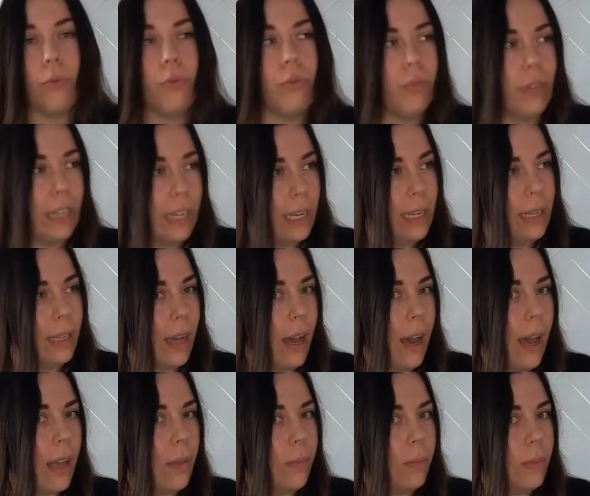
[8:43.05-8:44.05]
3
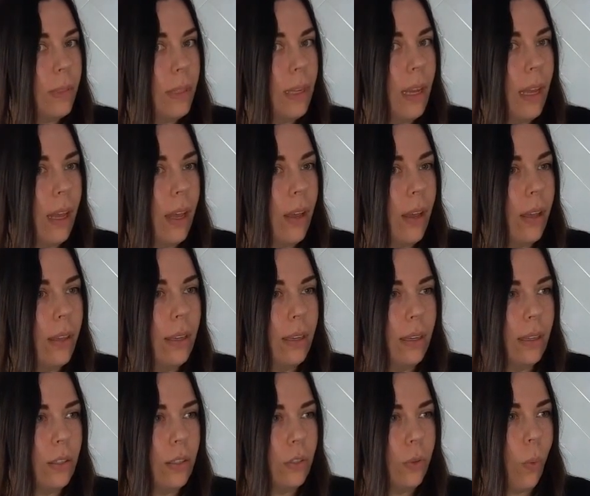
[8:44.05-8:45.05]
times now. I
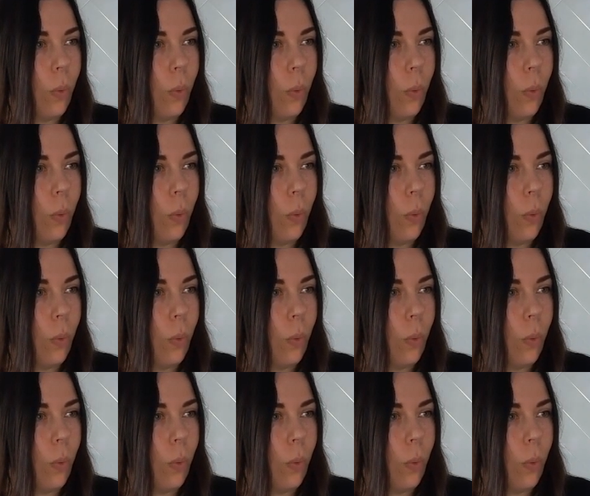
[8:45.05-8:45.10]
think